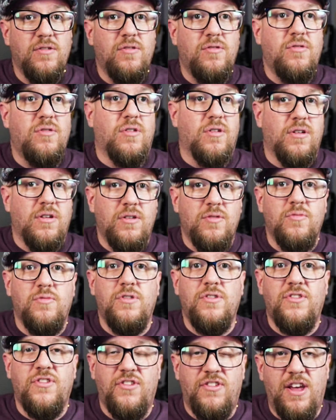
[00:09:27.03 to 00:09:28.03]
or
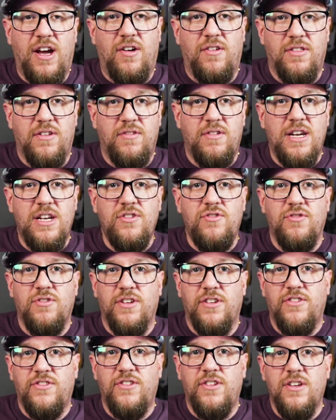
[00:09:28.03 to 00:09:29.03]
will sell their
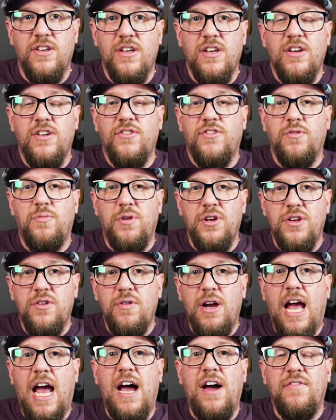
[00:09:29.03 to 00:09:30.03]
interest. So what you
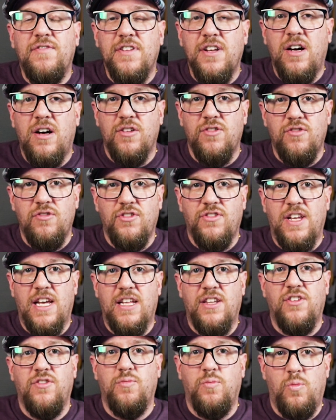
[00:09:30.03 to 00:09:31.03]
have to
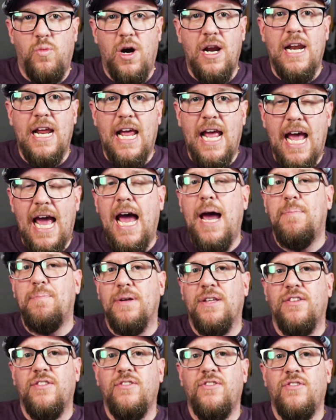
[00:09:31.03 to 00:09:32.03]
understand is what
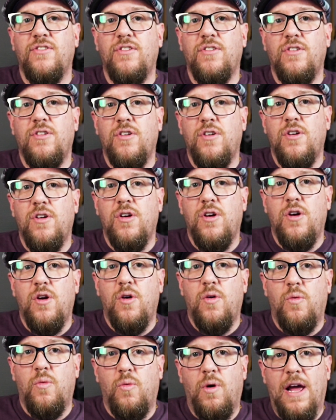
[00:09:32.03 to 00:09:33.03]
happens
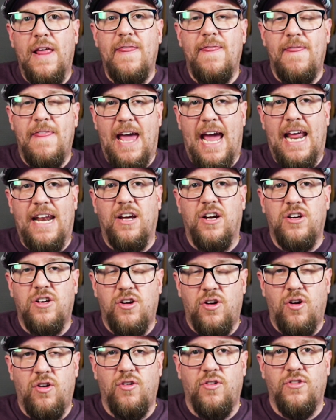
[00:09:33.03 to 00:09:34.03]
when that
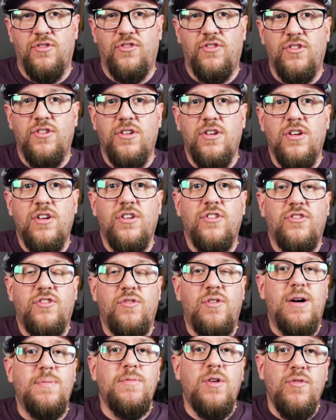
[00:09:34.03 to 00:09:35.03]
occurs.
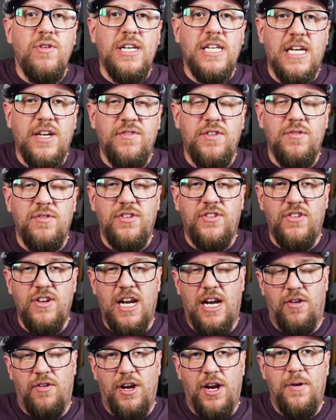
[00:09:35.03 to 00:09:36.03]
So I'm going to give you a
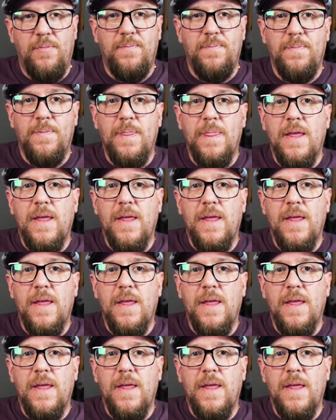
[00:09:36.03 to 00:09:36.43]
scenario.